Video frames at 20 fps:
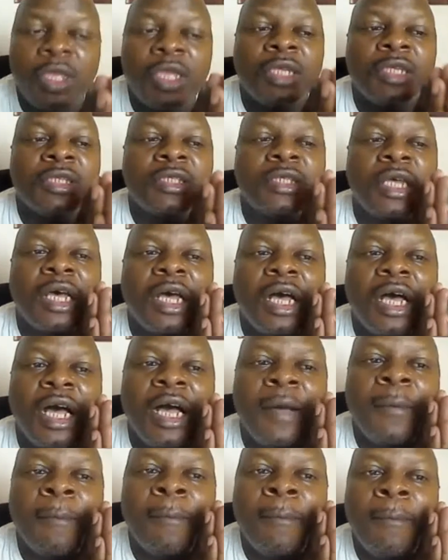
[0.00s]
is
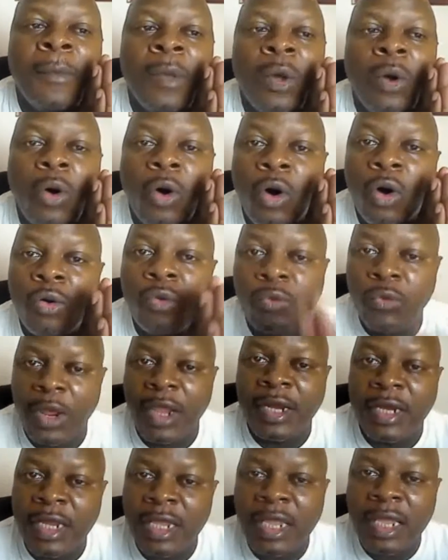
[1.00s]

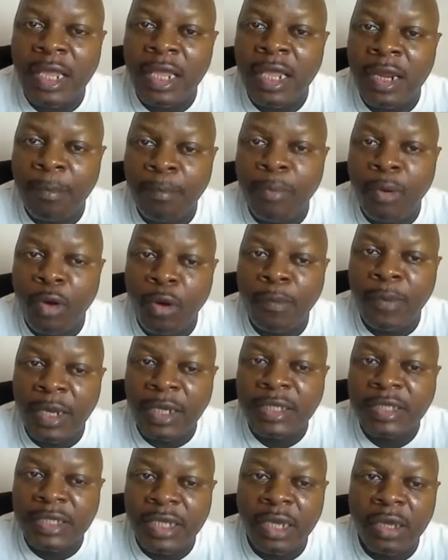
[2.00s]
already in
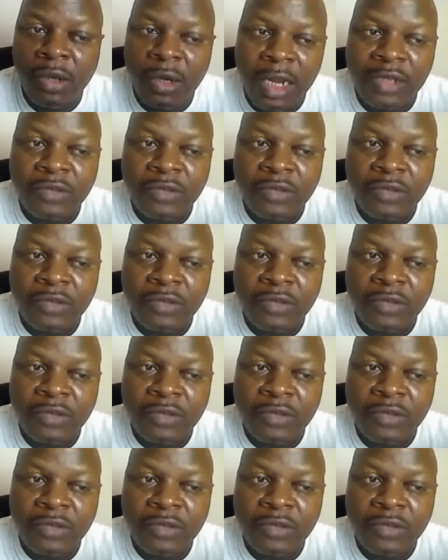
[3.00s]
public sale,